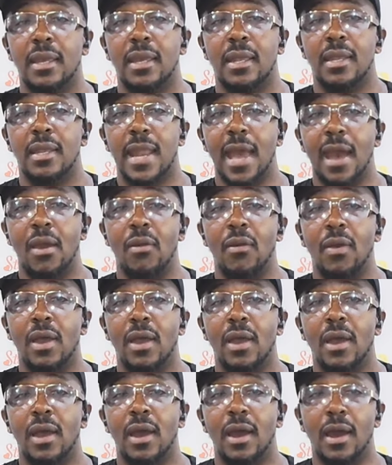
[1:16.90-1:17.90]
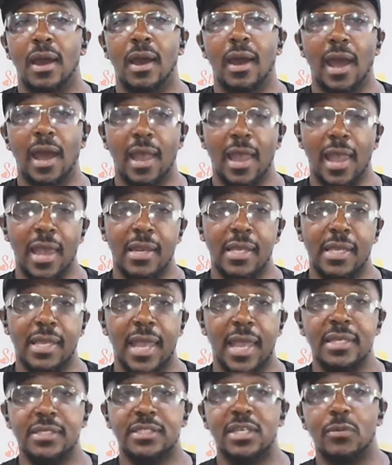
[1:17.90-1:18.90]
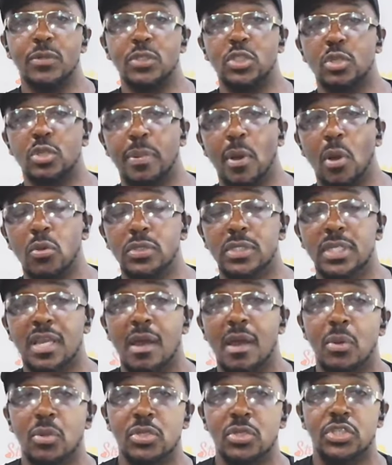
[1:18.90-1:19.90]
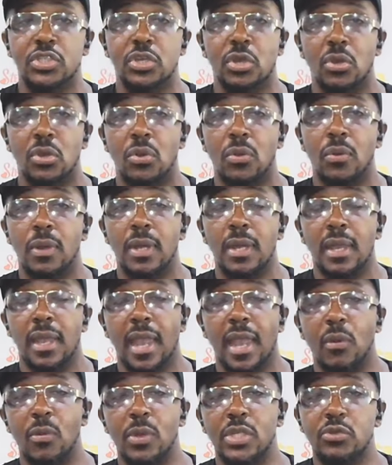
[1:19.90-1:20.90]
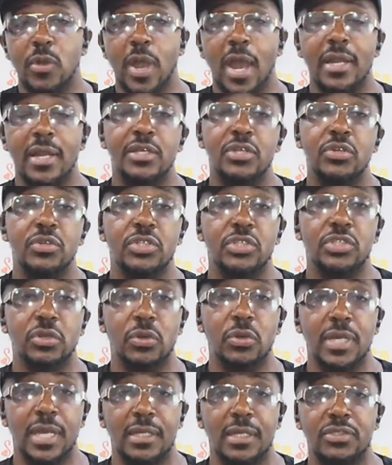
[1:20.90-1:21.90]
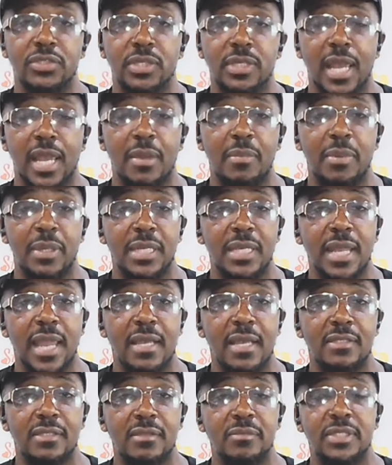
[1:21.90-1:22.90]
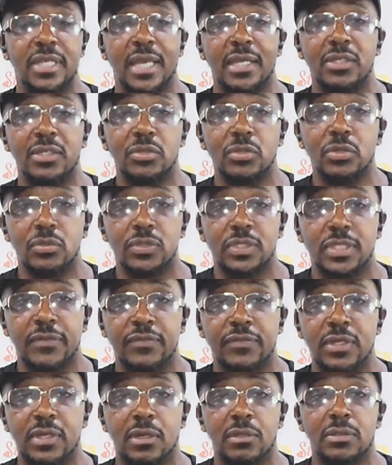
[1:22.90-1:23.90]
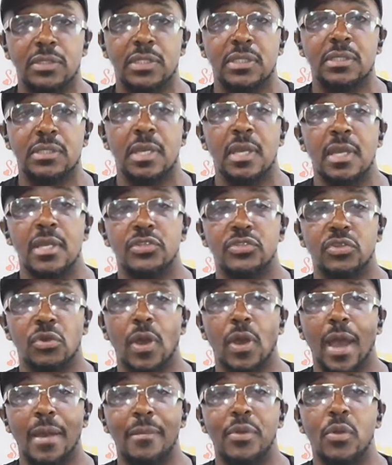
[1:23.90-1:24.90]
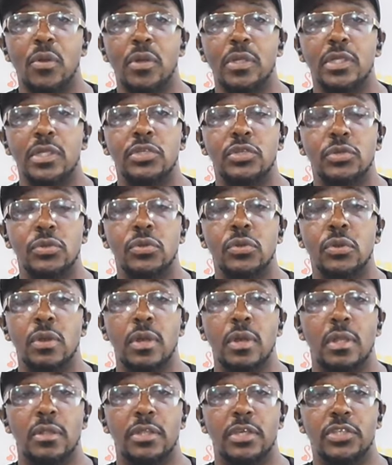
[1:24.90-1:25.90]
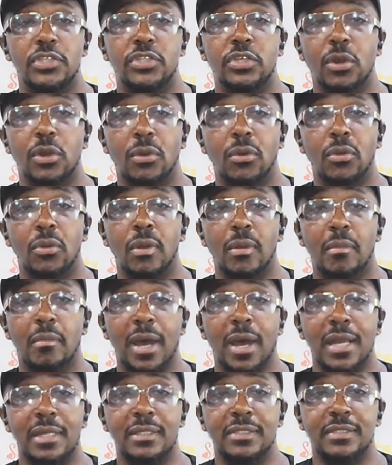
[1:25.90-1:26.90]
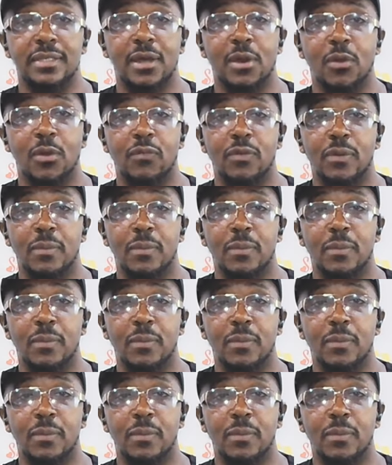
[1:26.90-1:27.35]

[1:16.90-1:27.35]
Now, uh, I had a guest that was supposed to come on the show, and we tried to do the show yesterday, but he had some technical difficulties, so I'm going to do the show myself.